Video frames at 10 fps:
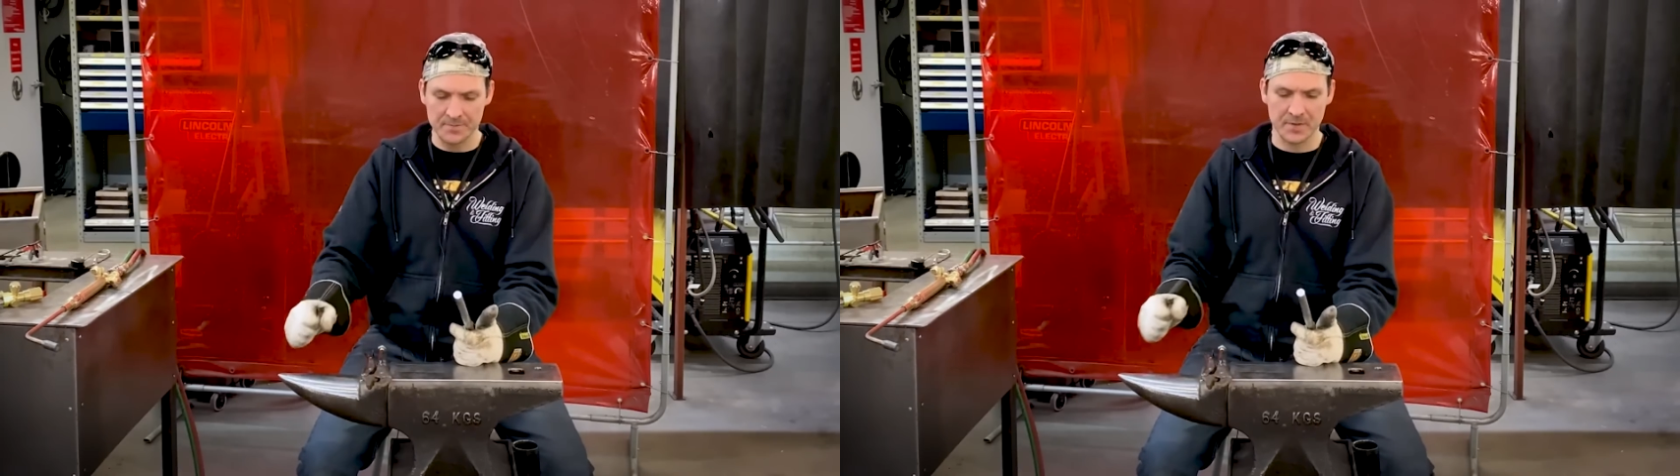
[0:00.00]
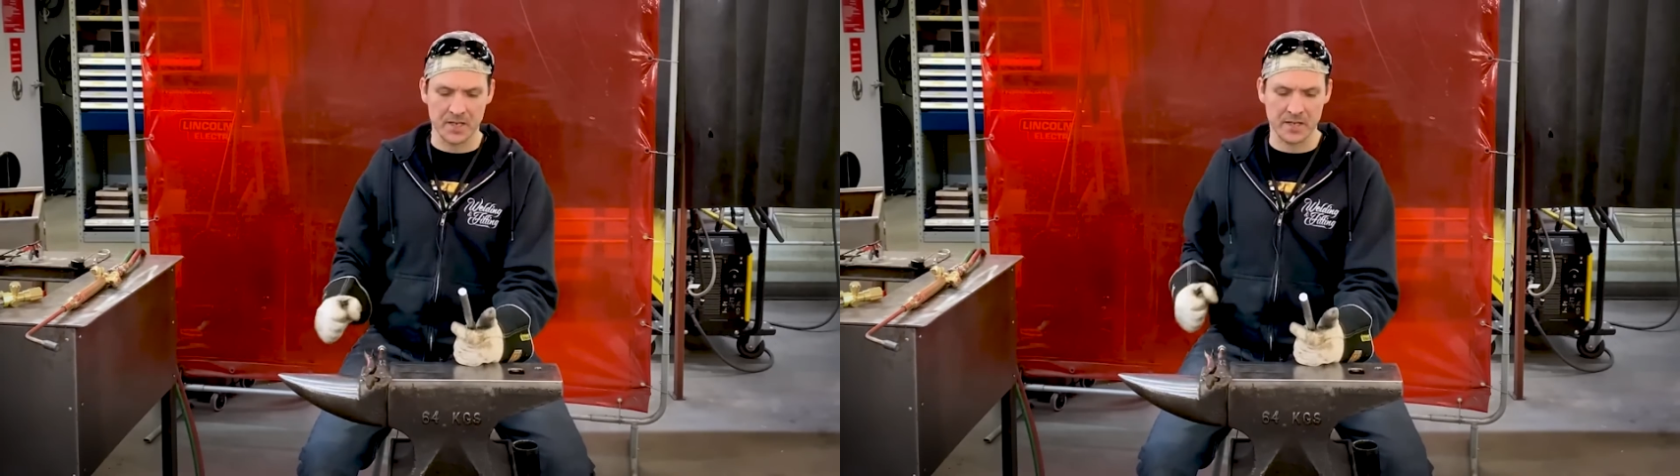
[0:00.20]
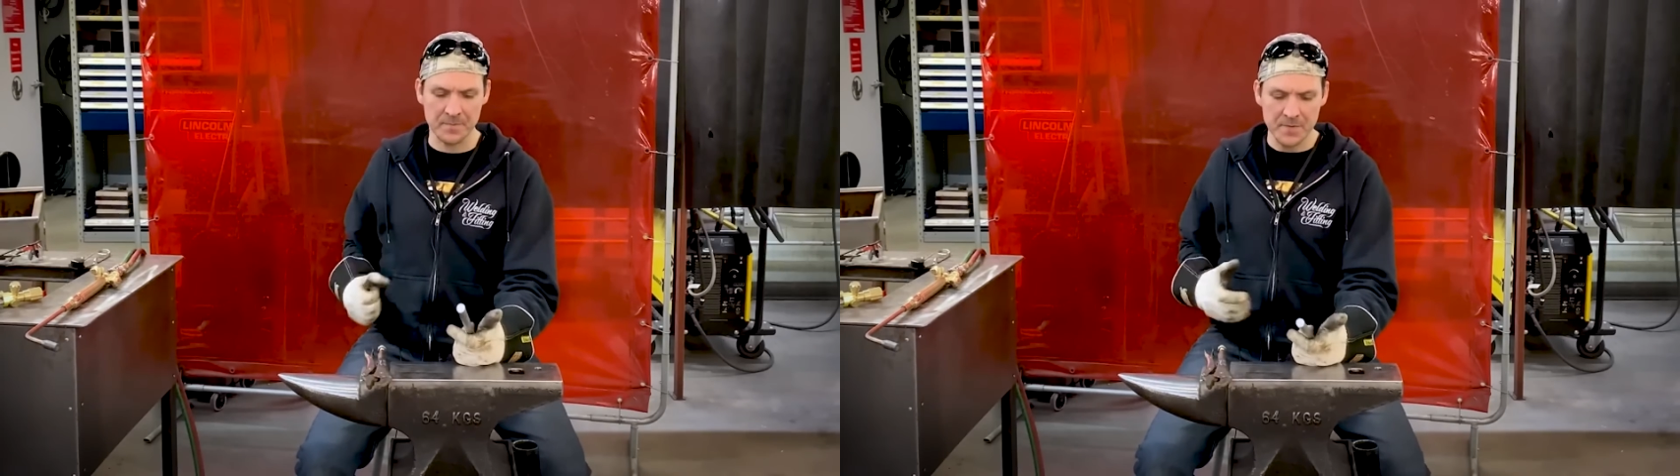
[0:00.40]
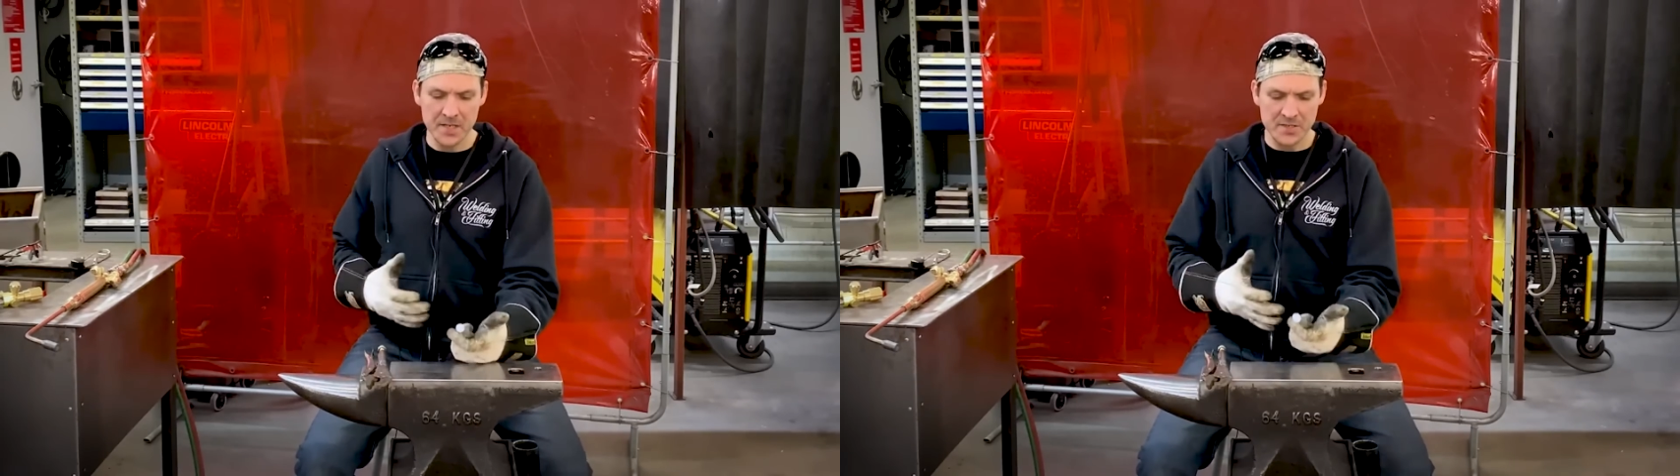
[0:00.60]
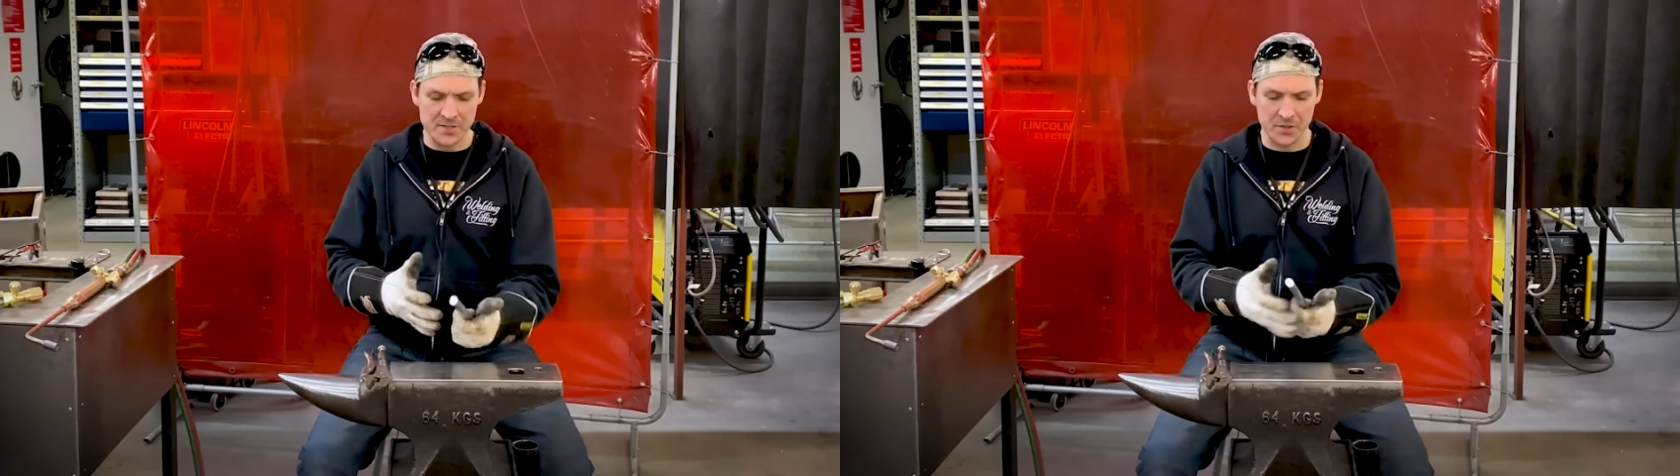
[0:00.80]
okay?
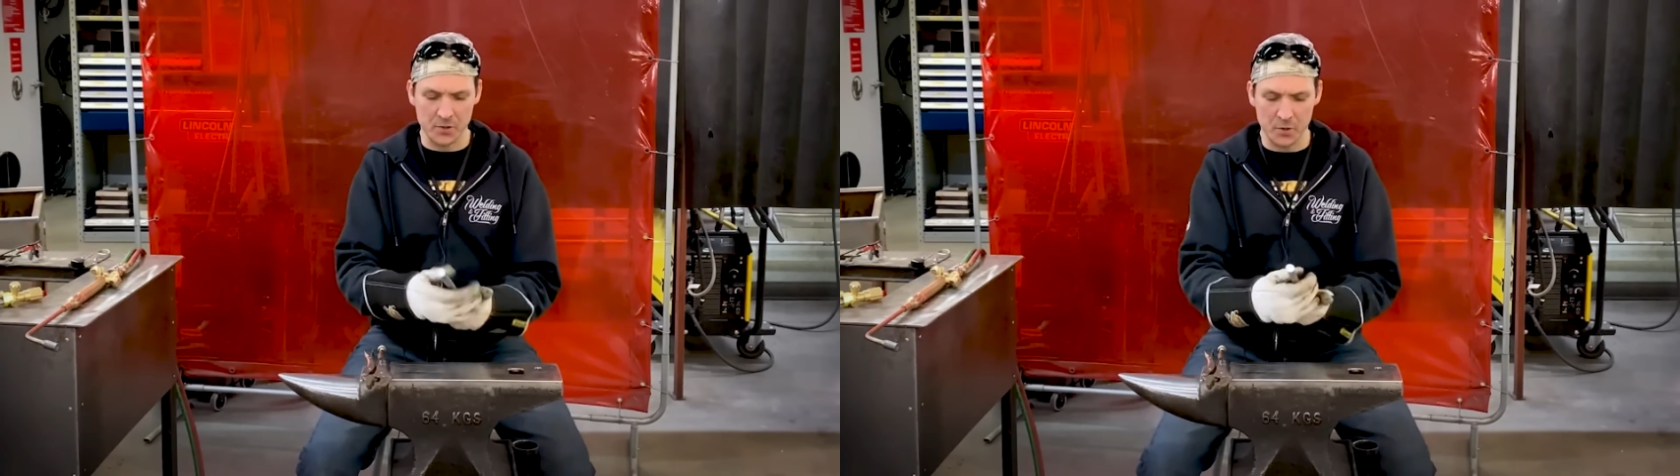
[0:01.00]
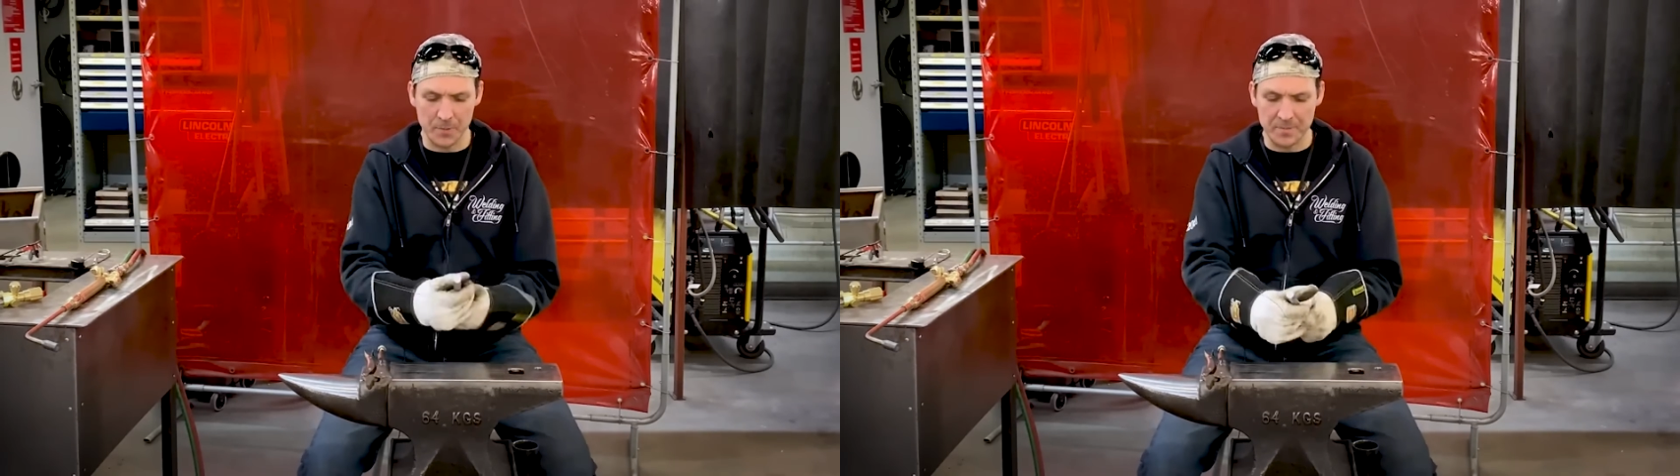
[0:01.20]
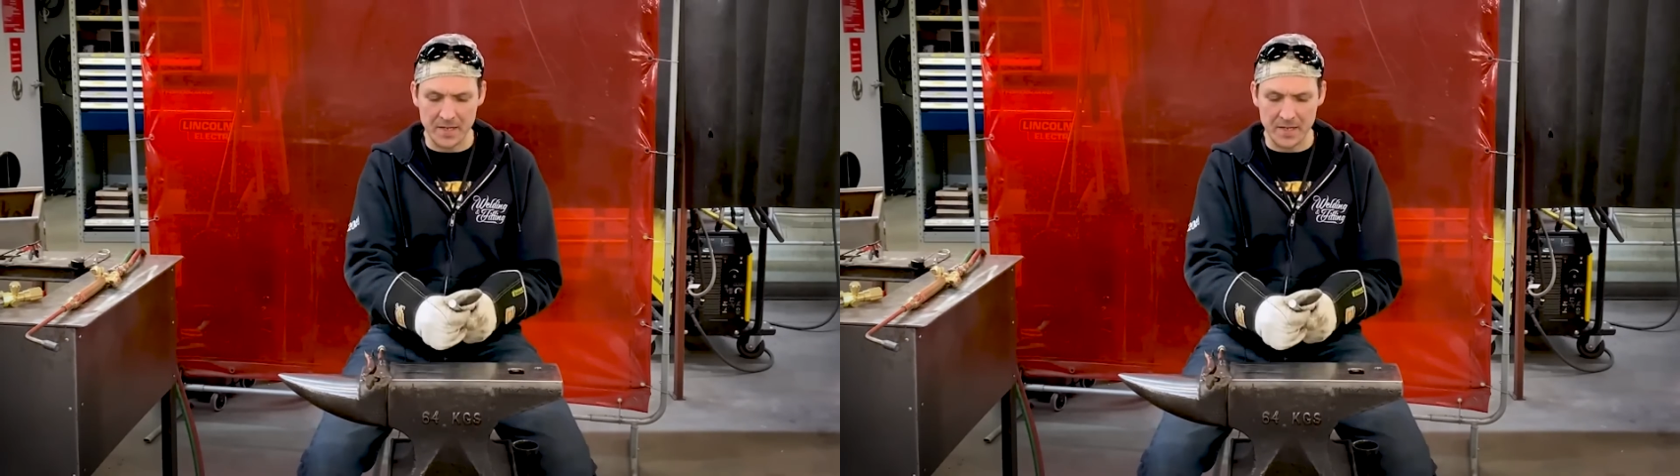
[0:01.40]
So